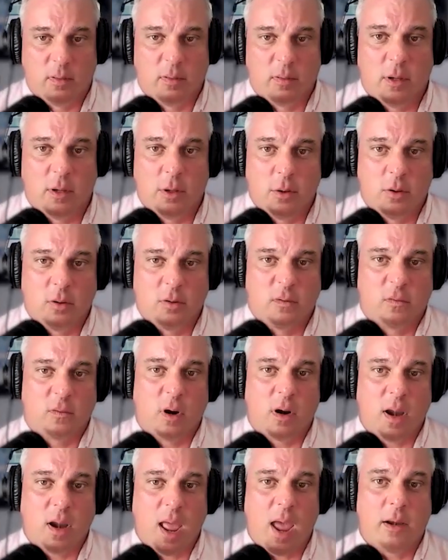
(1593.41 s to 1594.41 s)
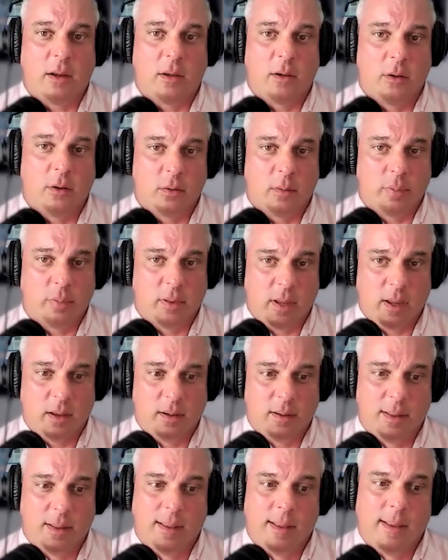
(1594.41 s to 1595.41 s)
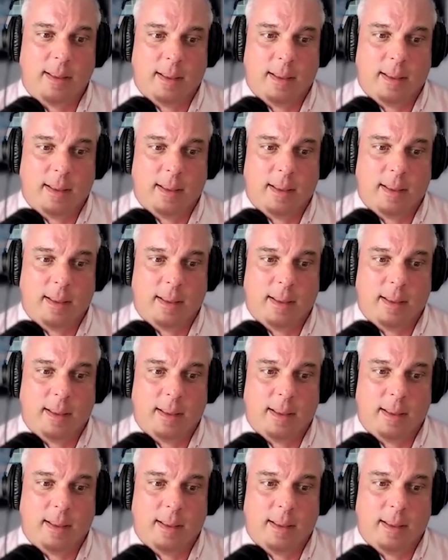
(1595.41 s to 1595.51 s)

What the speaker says: that you can start adding into a plan.